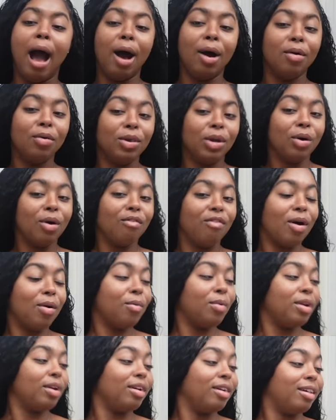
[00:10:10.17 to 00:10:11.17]
I don't know if I
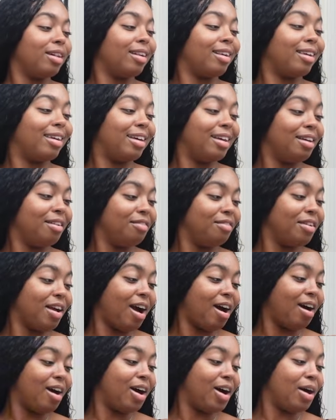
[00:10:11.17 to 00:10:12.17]
want to give
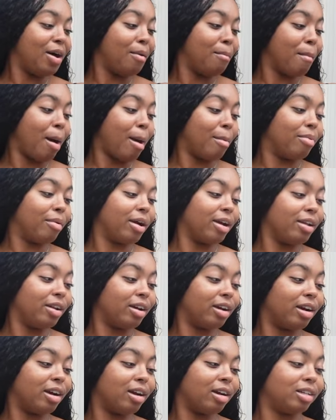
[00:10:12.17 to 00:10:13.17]
y'all my
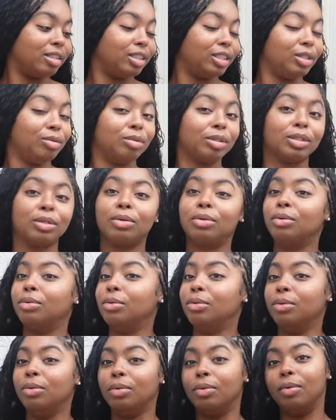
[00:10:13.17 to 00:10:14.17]
braider. She was
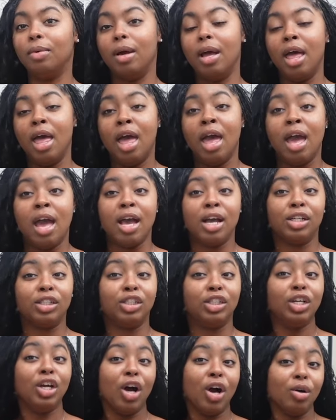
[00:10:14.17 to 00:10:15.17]
cool. And
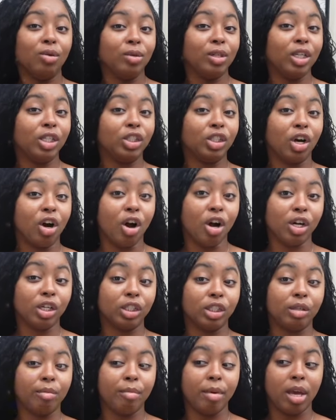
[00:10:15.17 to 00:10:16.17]
she only
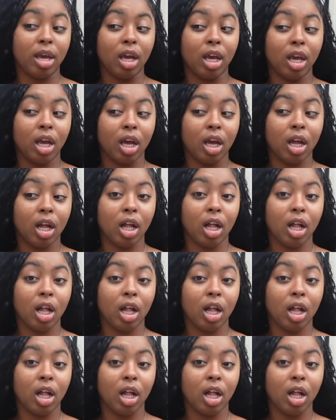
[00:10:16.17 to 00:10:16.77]
charged me